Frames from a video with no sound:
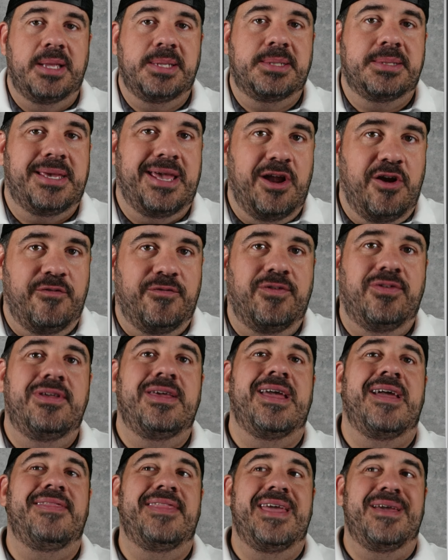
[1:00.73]

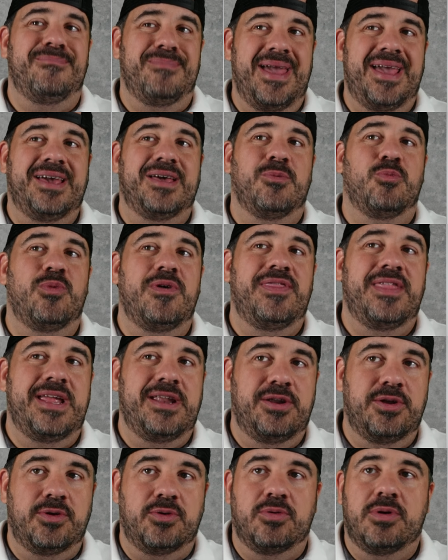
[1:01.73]
carefully, and they make them when they
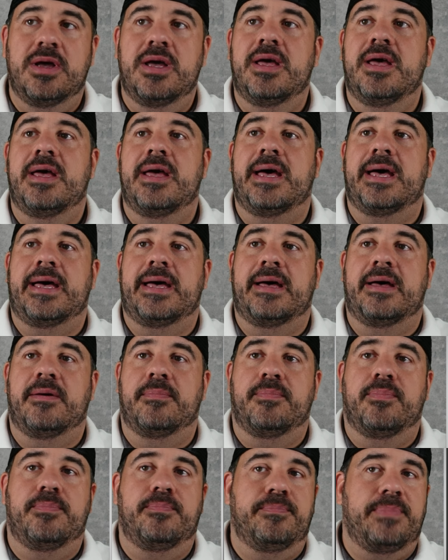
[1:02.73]
do.
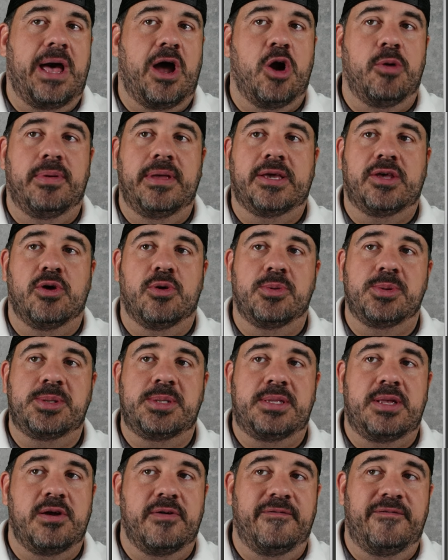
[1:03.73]
Power play
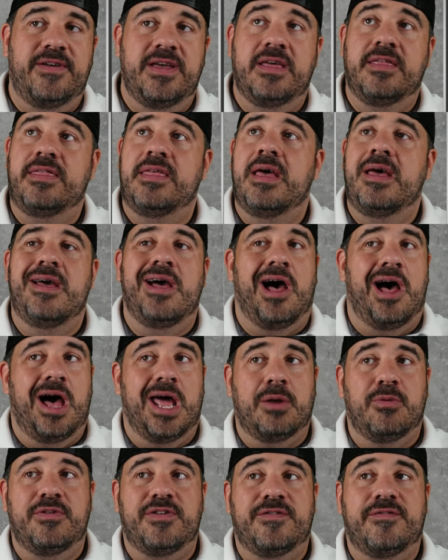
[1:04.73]
goals, they're fifth.
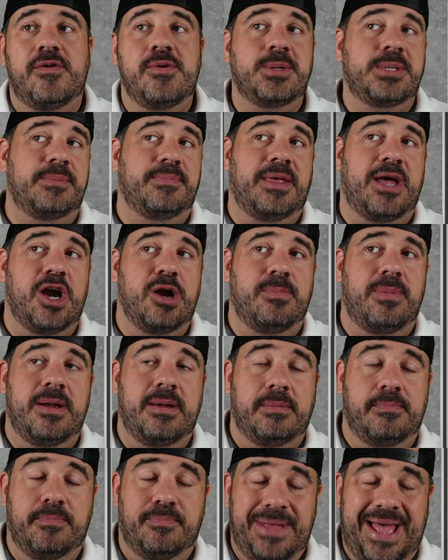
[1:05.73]
Ottawa's first in power
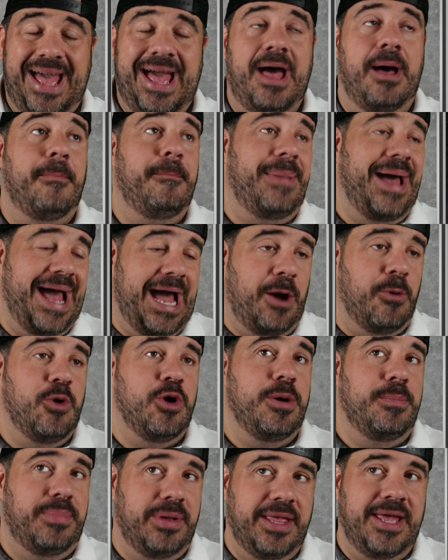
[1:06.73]

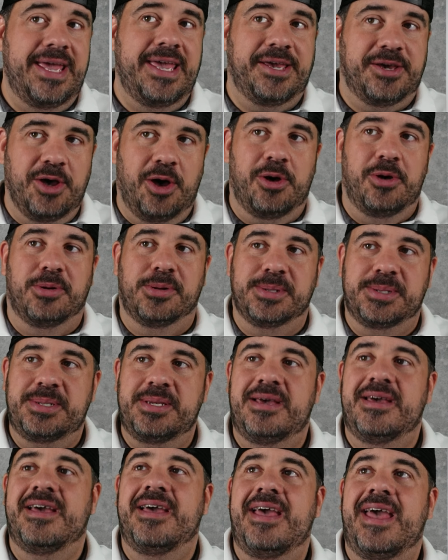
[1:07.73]
play goals,
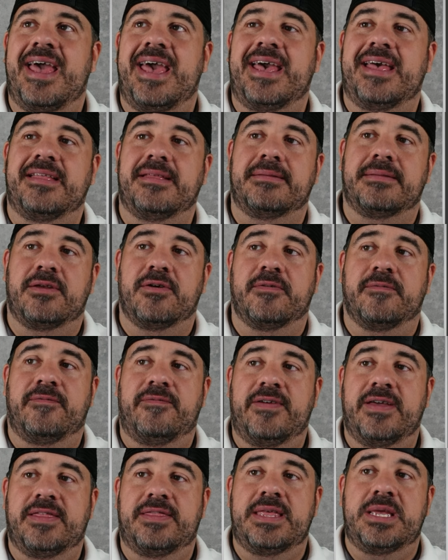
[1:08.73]
and they're
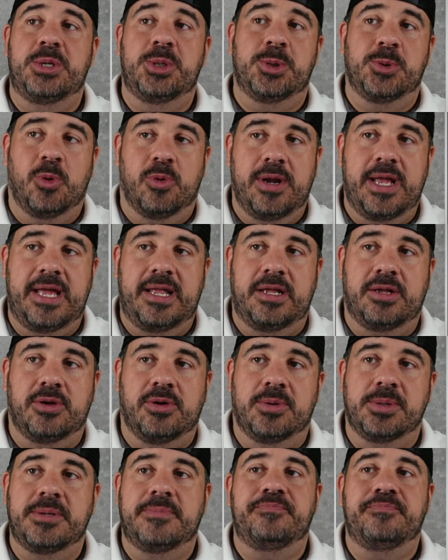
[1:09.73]
fifth in shorthanded goals.